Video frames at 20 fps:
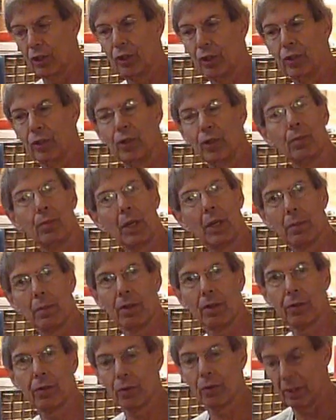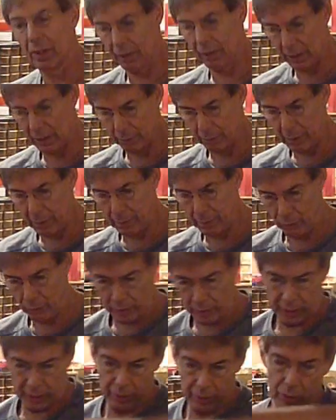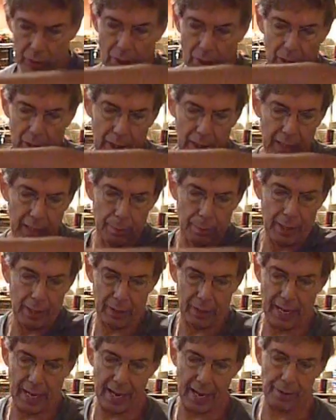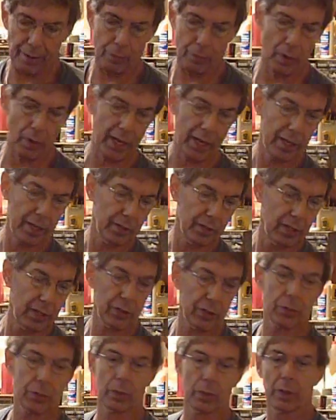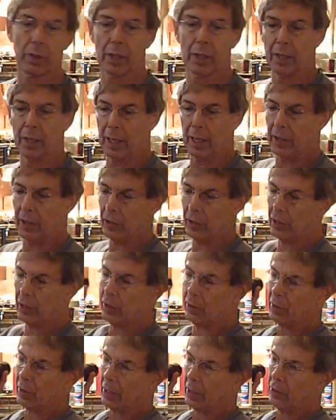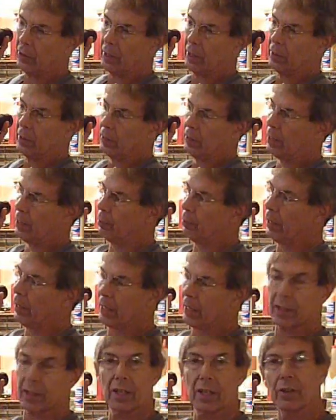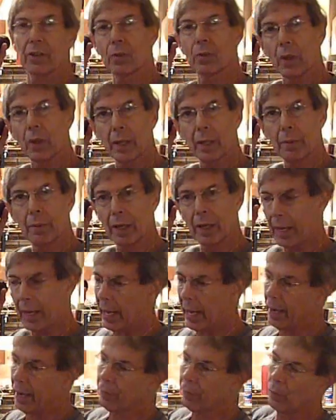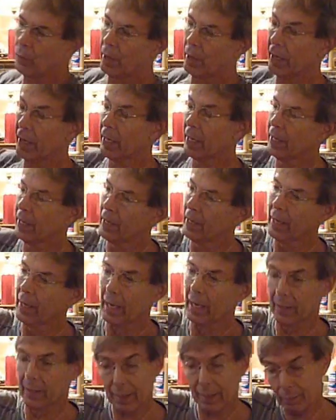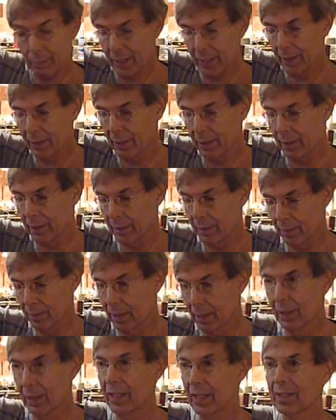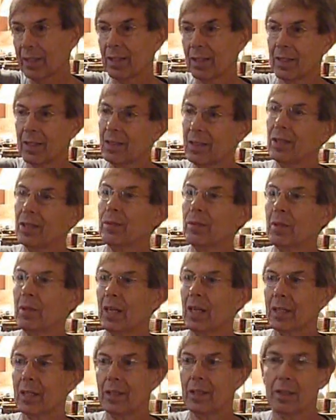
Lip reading: 2, maybe 3 of these membranes. So I could get about halfway on this and then come back the other way about halfway. And that made the length of the tube that I